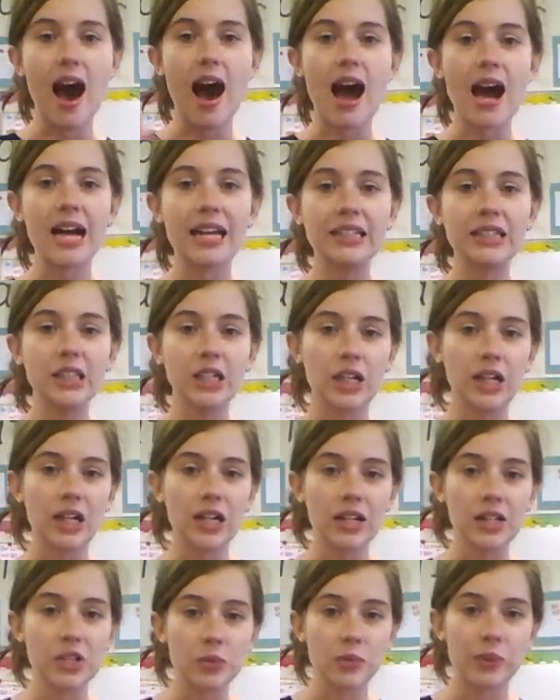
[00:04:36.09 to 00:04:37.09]
I
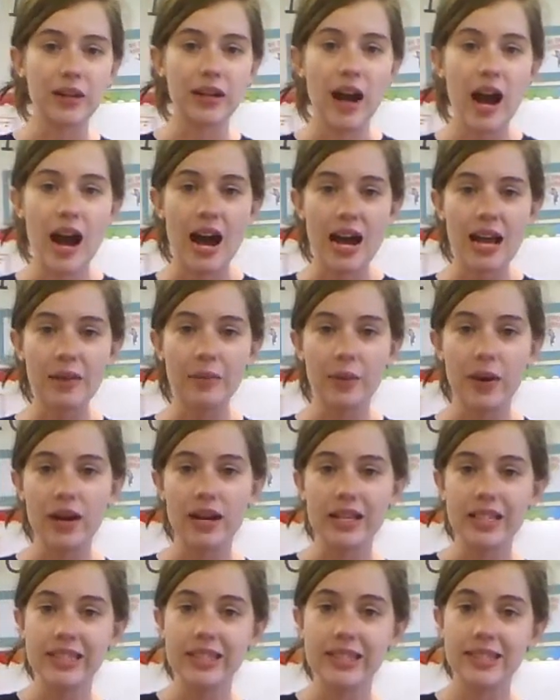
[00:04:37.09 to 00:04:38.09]
learned when I
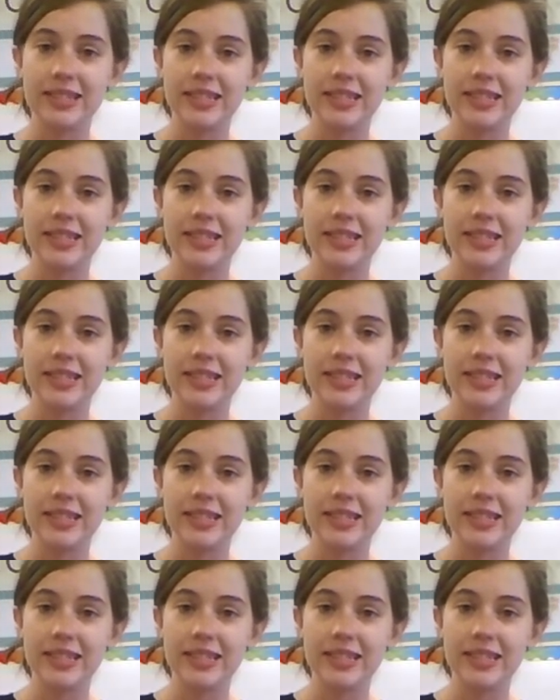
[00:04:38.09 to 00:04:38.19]
was